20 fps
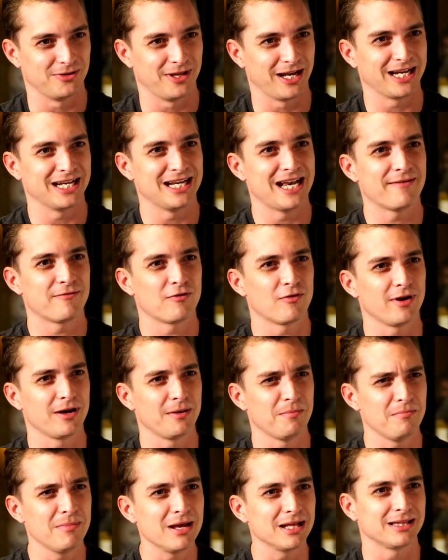they can never
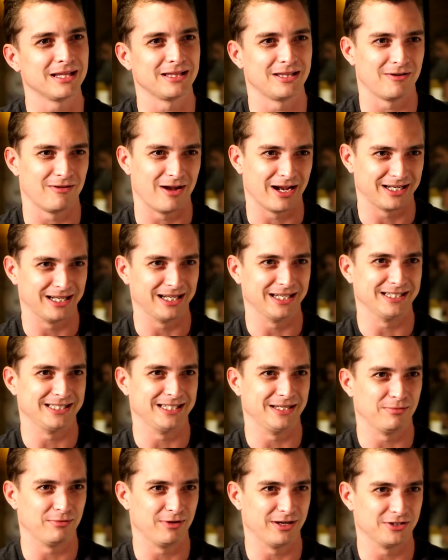admit that they're acting as
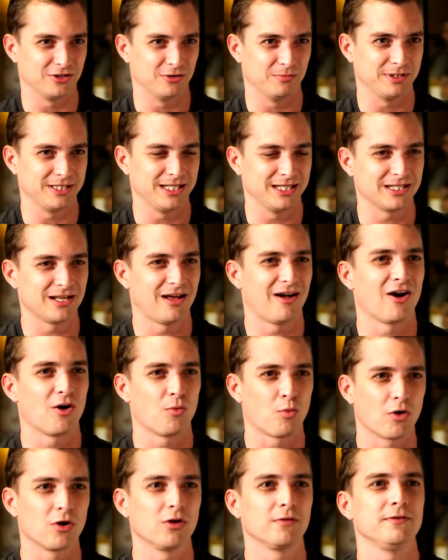the oppressor because the entire
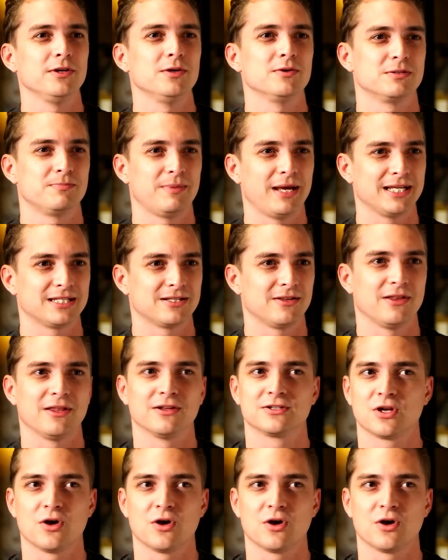worldview is based on there's